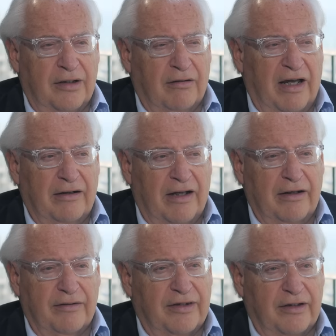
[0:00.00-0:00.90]
I
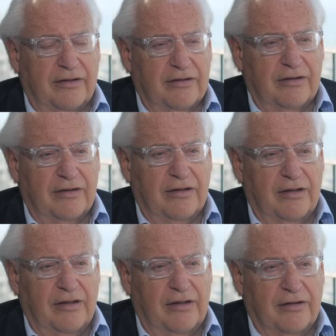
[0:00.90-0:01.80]
don't think
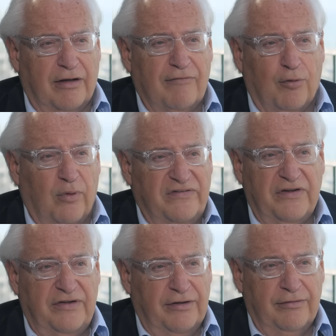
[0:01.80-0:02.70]
there ever was
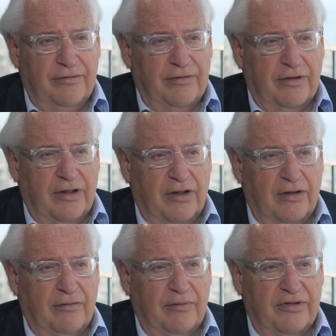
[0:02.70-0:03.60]
a deal
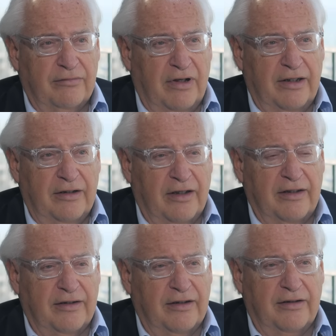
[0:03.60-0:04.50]
with Iran.
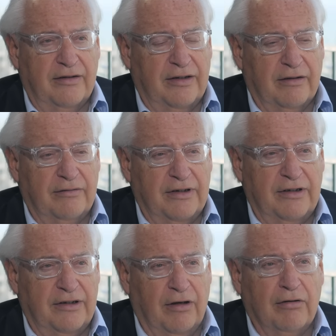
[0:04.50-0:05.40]
I think
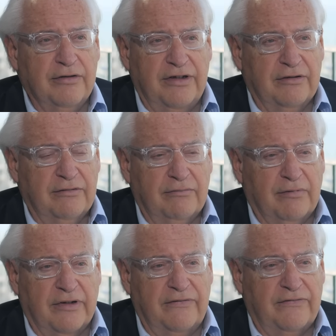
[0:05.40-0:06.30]
the old deal
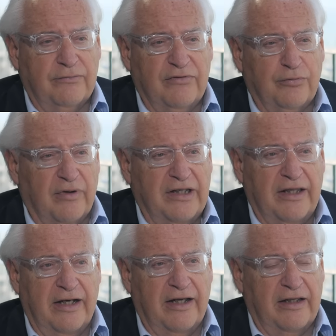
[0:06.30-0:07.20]
was one
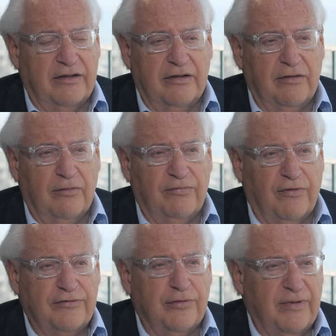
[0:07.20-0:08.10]
that had
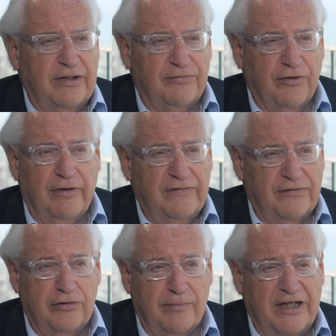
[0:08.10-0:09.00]
far too many
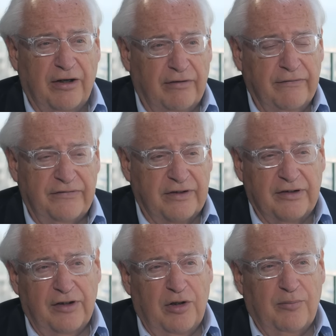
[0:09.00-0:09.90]
flaws and too many holes, and
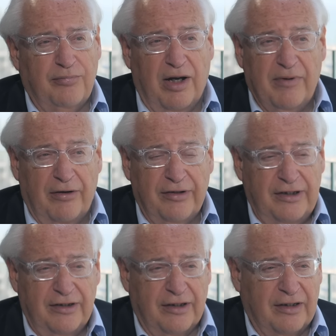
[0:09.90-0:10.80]

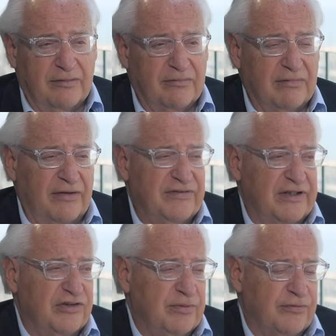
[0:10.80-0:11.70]
primarily, I've said
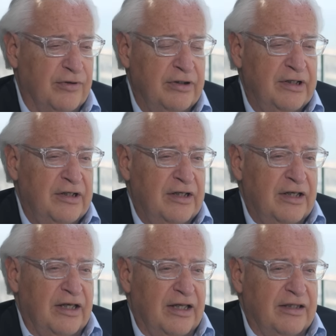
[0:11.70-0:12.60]
this before,
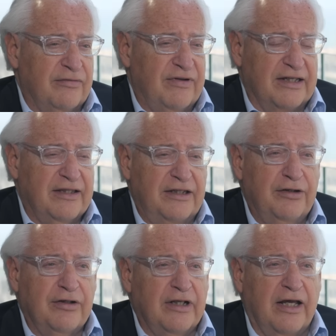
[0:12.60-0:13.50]
the fact that
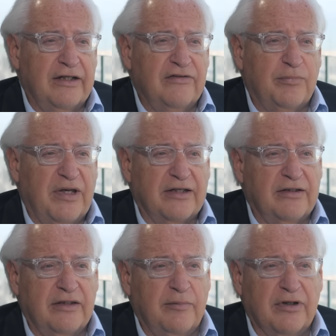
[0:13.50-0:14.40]
you could not
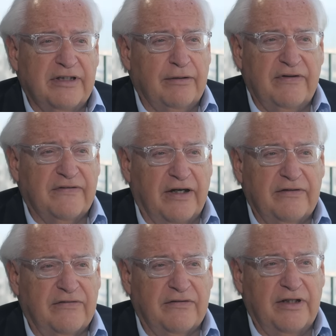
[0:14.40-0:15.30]
inspect the military
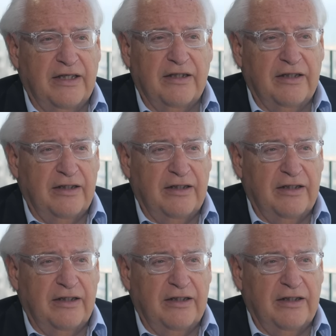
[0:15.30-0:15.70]
sites in